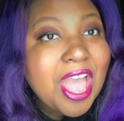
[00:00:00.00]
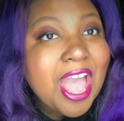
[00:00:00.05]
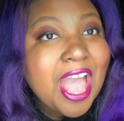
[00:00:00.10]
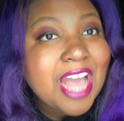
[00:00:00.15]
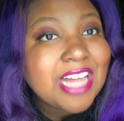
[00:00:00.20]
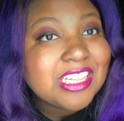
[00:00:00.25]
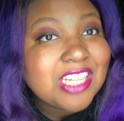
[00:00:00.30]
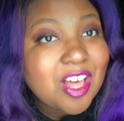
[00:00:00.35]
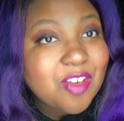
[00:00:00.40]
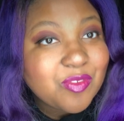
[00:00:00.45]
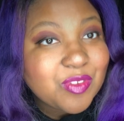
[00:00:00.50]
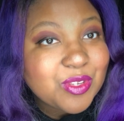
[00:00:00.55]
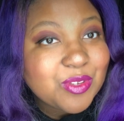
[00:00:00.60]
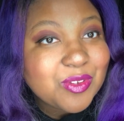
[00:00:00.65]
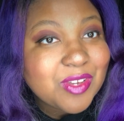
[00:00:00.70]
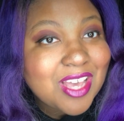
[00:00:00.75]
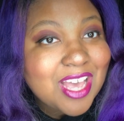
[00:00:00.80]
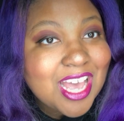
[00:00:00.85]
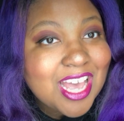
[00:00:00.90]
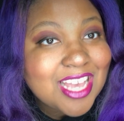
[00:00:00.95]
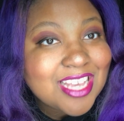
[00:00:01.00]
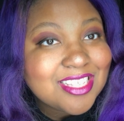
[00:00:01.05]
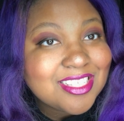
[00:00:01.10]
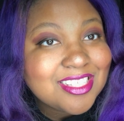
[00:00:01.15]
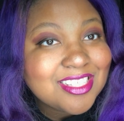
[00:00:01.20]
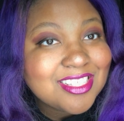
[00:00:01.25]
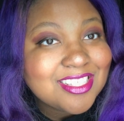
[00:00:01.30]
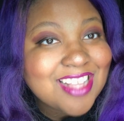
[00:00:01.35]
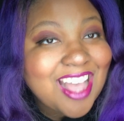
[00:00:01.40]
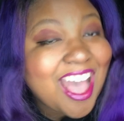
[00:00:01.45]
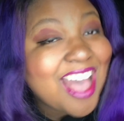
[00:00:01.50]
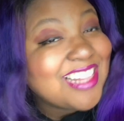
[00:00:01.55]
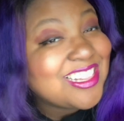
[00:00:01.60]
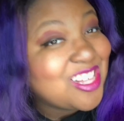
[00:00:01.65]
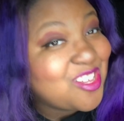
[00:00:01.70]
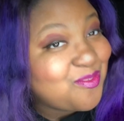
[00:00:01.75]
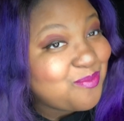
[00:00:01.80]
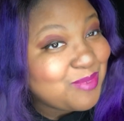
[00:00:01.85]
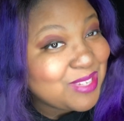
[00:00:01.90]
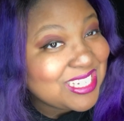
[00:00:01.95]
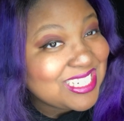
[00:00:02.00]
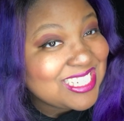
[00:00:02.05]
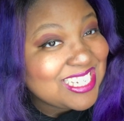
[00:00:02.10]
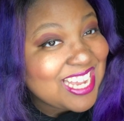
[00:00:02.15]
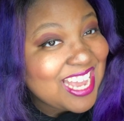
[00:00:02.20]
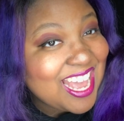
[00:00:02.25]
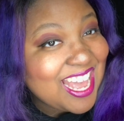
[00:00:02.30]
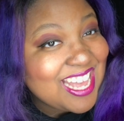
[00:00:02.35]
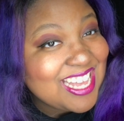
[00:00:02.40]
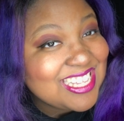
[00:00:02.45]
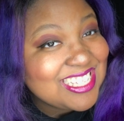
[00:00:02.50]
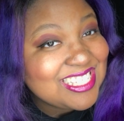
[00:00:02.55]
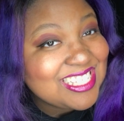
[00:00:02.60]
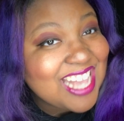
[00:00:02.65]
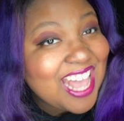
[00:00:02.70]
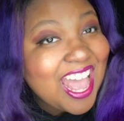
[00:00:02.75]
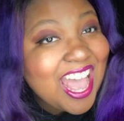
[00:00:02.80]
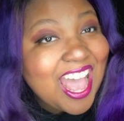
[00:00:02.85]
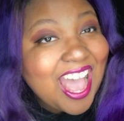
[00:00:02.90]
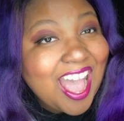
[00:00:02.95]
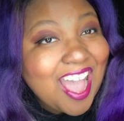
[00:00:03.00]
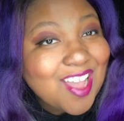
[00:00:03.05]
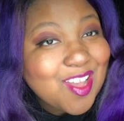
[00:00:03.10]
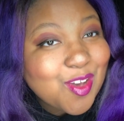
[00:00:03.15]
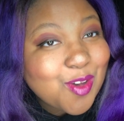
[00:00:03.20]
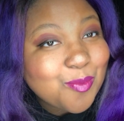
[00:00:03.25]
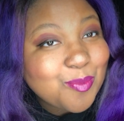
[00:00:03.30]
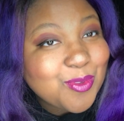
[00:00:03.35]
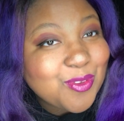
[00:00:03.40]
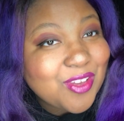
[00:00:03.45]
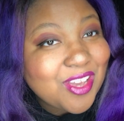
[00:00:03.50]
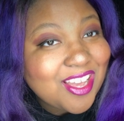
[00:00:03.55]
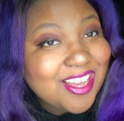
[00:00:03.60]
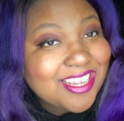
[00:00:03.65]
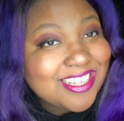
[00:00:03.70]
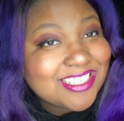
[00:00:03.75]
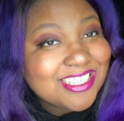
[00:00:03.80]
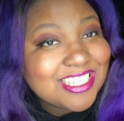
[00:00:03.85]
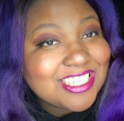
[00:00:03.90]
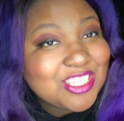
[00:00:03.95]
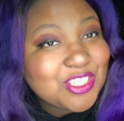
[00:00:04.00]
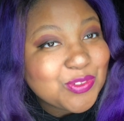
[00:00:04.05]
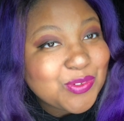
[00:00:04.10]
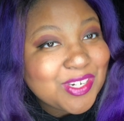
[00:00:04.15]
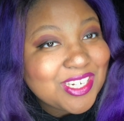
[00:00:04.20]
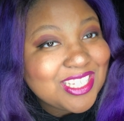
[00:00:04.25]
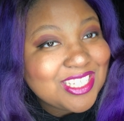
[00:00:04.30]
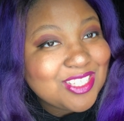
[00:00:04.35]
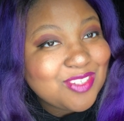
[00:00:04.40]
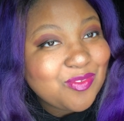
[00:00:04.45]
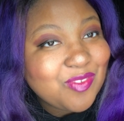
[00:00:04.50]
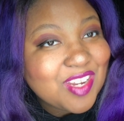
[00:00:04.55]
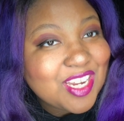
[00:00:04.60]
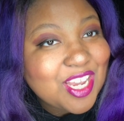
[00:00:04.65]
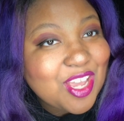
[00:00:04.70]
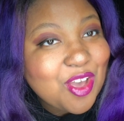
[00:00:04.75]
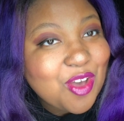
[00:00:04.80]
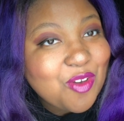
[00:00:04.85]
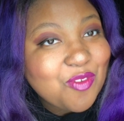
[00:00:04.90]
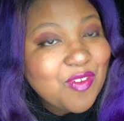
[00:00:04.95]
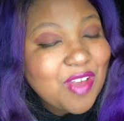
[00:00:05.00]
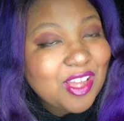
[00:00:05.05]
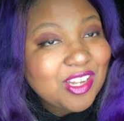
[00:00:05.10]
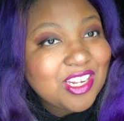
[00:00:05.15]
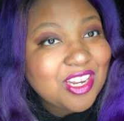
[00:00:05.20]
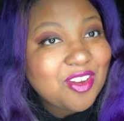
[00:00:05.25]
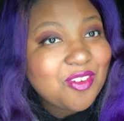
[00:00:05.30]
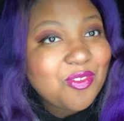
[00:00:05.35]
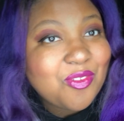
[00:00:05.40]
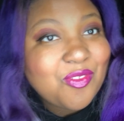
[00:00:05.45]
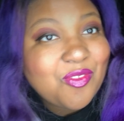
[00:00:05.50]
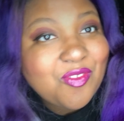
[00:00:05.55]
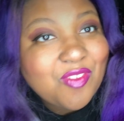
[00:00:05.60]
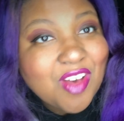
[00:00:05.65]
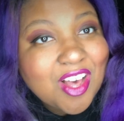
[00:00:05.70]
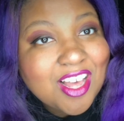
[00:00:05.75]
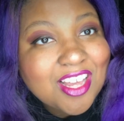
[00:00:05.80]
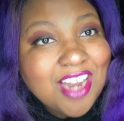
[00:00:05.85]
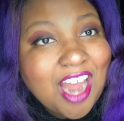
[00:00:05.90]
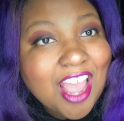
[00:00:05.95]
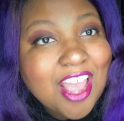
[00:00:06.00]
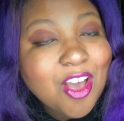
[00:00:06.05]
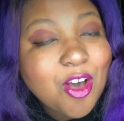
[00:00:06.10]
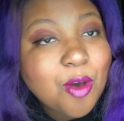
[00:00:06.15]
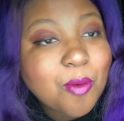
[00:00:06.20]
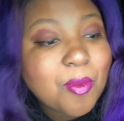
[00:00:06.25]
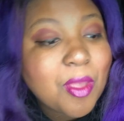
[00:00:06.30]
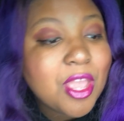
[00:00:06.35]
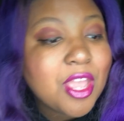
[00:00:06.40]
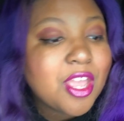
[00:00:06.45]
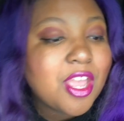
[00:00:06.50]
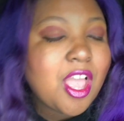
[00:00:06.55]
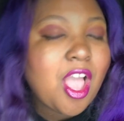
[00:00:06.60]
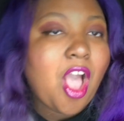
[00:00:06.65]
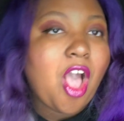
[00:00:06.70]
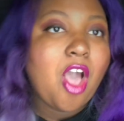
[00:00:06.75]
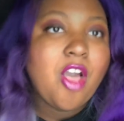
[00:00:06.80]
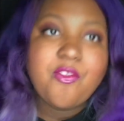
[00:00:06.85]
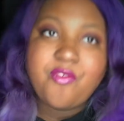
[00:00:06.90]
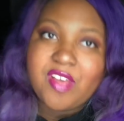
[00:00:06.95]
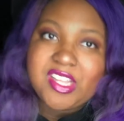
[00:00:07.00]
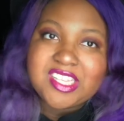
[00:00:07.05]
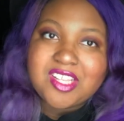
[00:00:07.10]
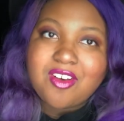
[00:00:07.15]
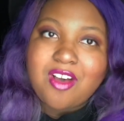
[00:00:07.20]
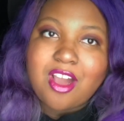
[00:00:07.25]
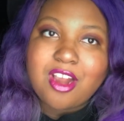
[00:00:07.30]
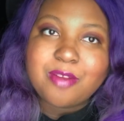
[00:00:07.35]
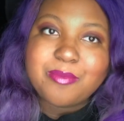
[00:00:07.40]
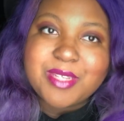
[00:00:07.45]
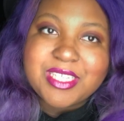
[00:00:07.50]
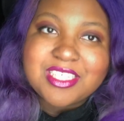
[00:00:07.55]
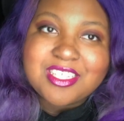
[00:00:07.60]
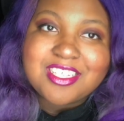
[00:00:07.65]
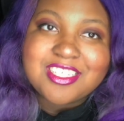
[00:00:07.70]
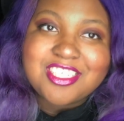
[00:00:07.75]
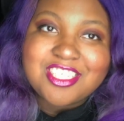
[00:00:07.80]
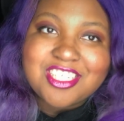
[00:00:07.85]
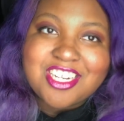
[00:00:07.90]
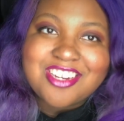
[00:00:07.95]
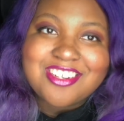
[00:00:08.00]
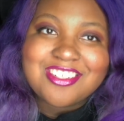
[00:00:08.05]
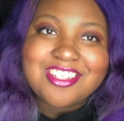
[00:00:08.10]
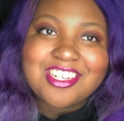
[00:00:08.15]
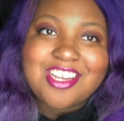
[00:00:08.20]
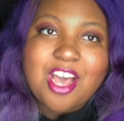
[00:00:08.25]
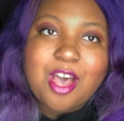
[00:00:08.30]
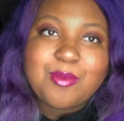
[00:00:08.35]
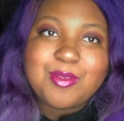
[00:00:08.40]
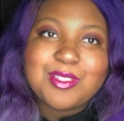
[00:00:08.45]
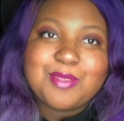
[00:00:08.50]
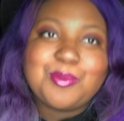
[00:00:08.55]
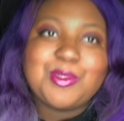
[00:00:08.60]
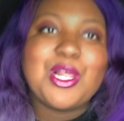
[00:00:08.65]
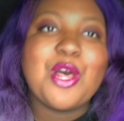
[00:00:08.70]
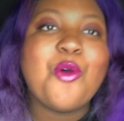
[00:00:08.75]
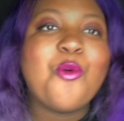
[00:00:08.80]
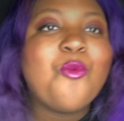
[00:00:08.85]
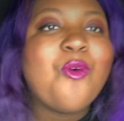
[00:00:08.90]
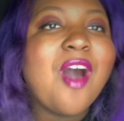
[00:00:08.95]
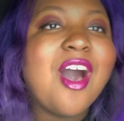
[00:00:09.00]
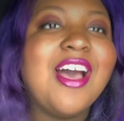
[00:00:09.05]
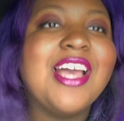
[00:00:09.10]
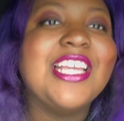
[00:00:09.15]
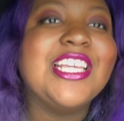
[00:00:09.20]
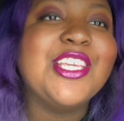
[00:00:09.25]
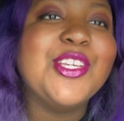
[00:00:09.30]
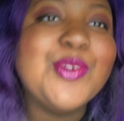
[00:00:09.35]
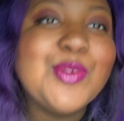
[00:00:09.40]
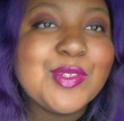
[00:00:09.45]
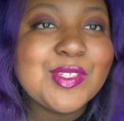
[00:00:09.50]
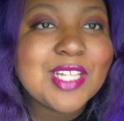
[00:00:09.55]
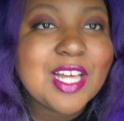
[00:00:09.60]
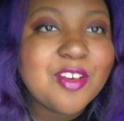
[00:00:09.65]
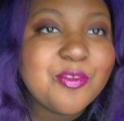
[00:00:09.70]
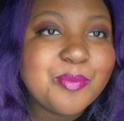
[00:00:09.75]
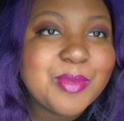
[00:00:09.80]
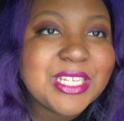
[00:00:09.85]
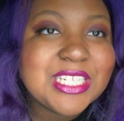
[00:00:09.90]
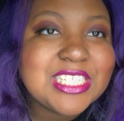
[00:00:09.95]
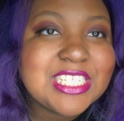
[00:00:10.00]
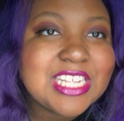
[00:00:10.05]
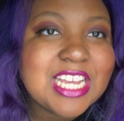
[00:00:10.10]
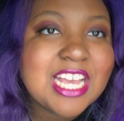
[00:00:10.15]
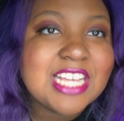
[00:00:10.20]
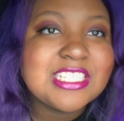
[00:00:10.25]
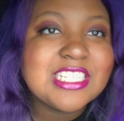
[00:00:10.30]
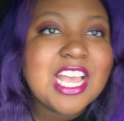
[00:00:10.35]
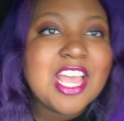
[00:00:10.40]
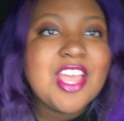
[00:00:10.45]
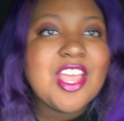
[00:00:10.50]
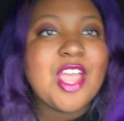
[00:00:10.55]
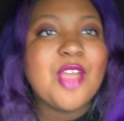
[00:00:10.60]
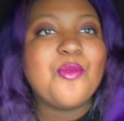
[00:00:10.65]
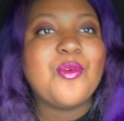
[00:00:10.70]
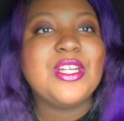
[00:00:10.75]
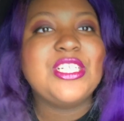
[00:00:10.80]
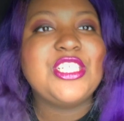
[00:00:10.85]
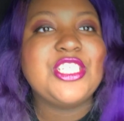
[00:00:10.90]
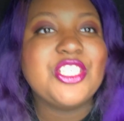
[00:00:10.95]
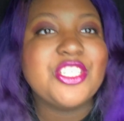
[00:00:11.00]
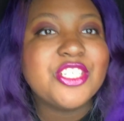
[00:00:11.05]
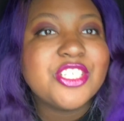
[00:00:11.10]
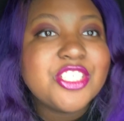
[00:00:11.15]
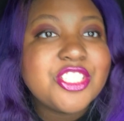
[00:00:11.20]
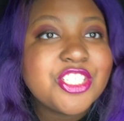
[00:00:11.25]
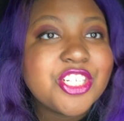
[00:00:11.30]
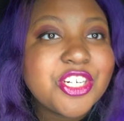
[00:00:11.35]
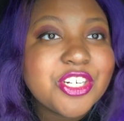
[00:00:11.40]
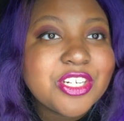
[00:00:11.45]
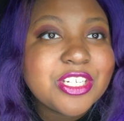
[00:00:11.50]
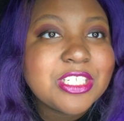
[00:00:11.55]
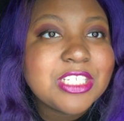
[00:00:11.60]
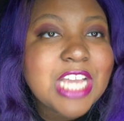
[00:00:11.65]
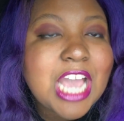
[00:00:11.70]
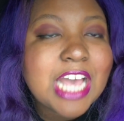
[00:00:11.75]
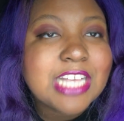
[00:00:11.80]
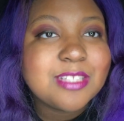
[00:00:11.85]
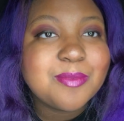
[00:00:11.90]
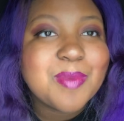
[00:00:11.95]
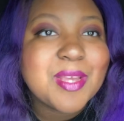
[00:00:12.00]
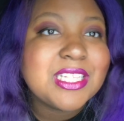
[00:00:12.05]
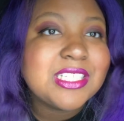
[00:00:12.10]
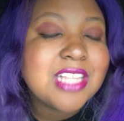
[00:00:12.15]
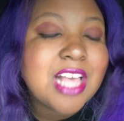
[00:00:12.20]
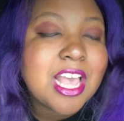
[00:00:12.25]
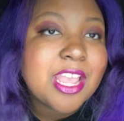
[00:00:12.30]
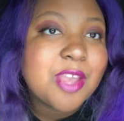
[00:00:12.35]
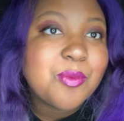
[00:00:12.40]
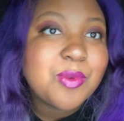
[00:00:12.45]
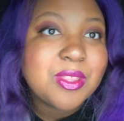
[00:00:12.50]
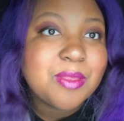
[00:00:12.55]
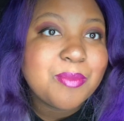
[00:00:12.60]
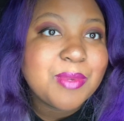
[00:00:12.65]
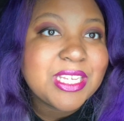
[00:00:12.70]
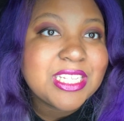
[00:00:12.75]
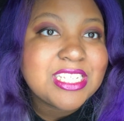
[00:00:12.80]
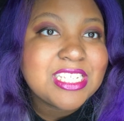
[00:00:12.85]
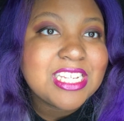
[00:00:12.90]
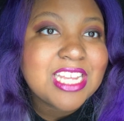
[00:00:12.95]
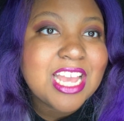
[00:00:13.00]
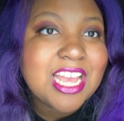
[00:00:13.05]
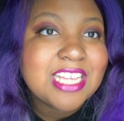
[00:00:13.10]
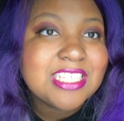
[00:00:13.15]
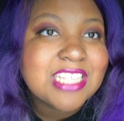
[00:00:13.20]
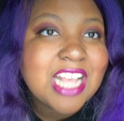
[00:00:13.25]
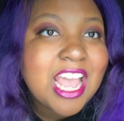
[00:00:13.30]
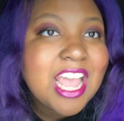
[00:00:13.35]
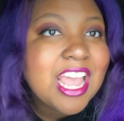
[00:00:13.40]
I love you guys. I love BTS. I hope you guys enjoyed this video, found it fun. I hope fellow ARMYs can share in the comments below why you love BTS and what your journey has been like with BTS